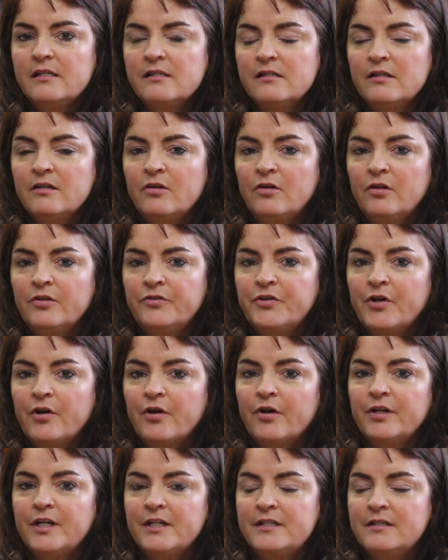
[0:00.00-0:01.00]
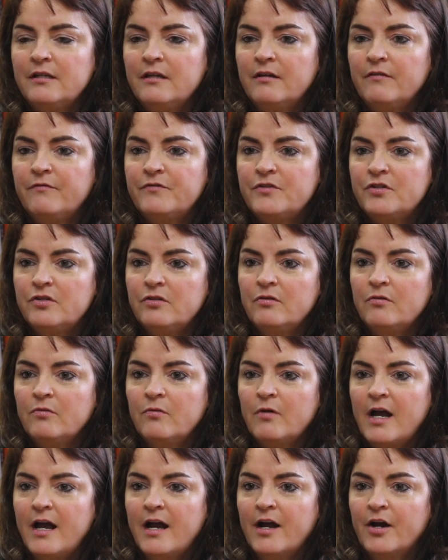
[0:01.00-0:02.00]
is an alternative
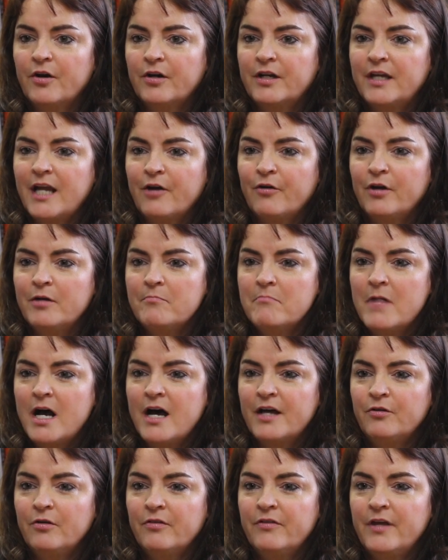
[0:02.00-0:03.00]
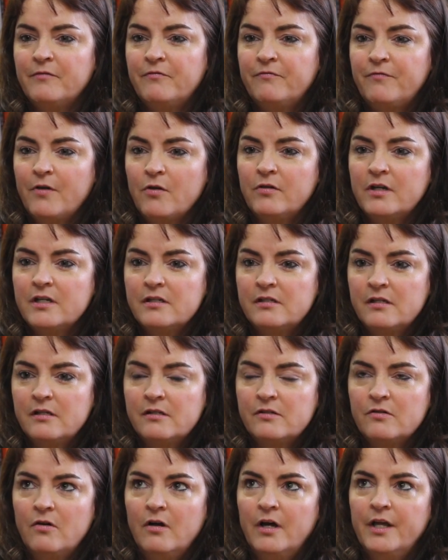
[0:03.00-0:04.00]
to our current model that
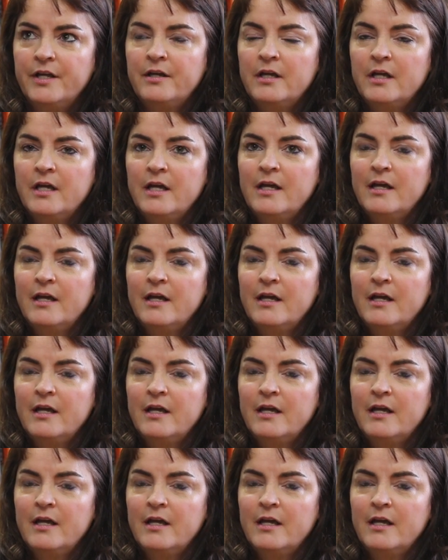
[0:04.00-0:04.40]
focuses on